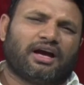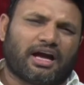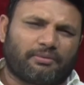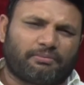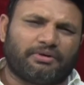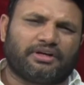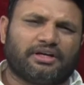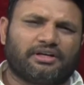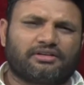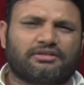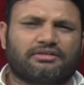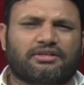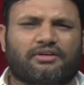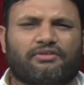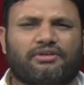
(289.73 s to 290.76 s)

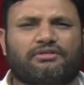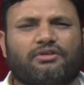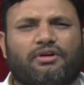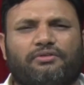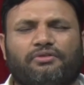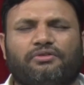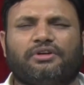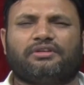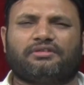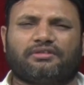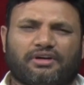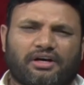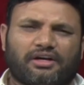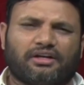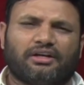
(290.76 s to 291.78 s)
Application server softwares
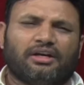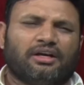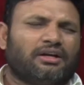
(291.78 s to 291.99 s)
ready.